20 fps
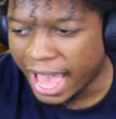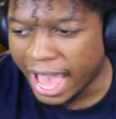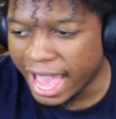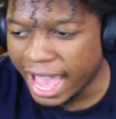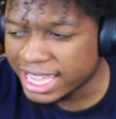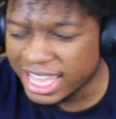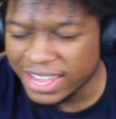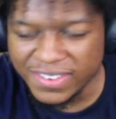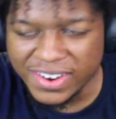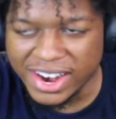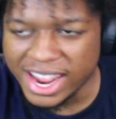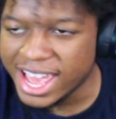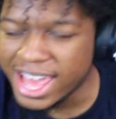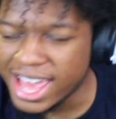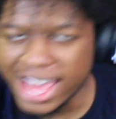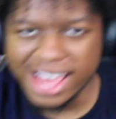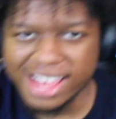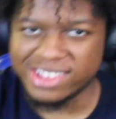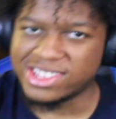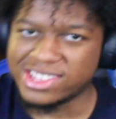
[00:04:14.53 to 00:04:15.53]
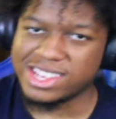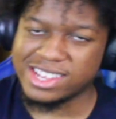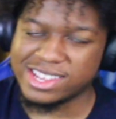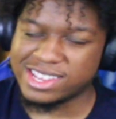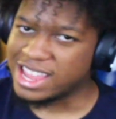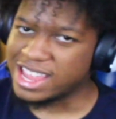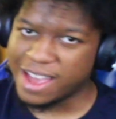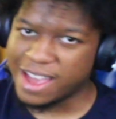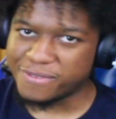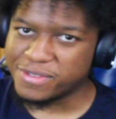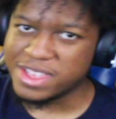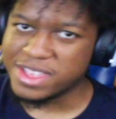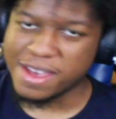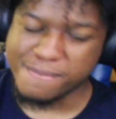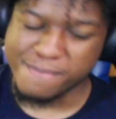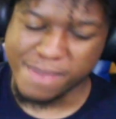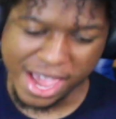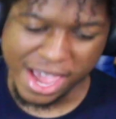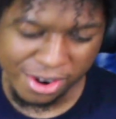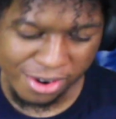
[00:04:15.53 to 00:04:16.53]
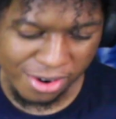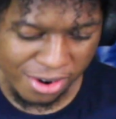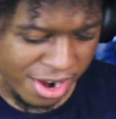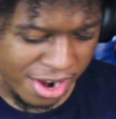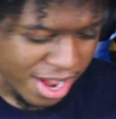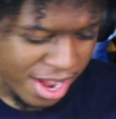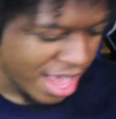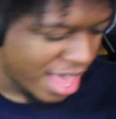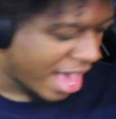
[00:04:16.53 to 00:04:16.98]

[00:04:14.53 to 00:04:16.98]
I give it an S. It's definitely a banger.